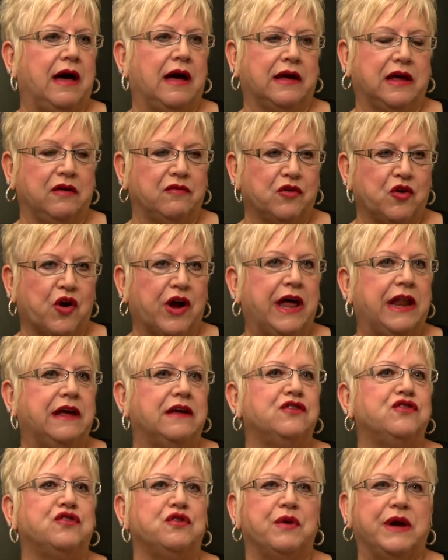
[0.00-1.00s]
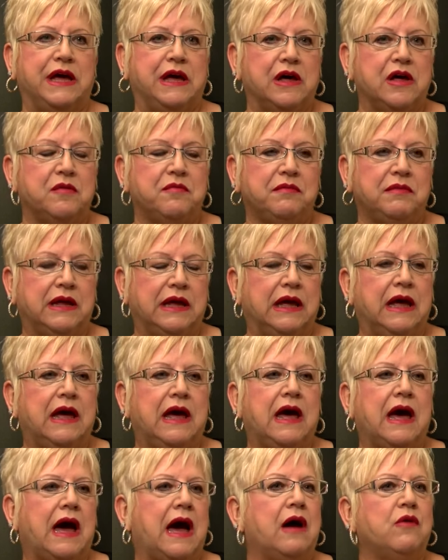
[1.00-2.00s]
I give credit to him.
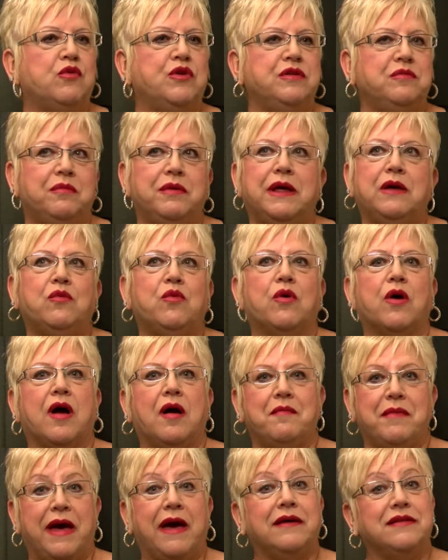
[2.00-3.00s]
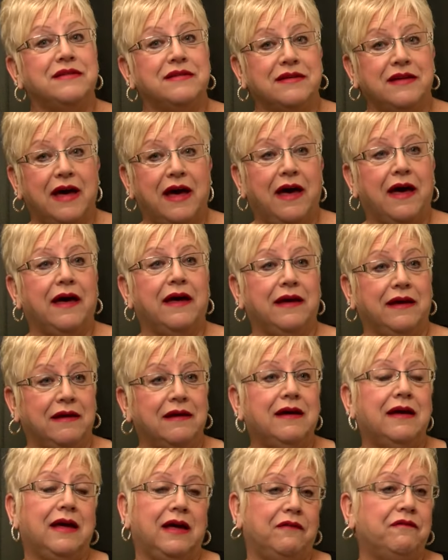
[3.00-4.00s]
I wouldn't be where I'm at today
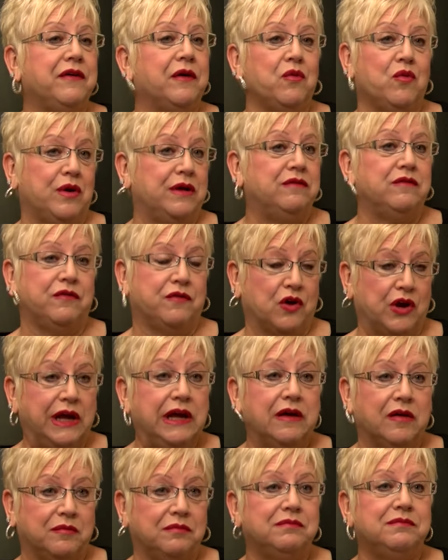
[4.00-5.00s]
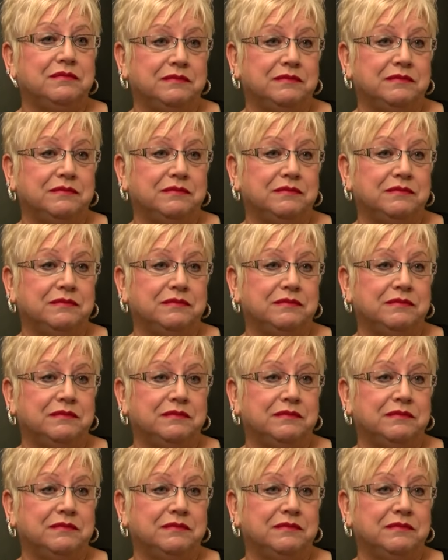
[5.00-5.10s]
if it wasn't for him.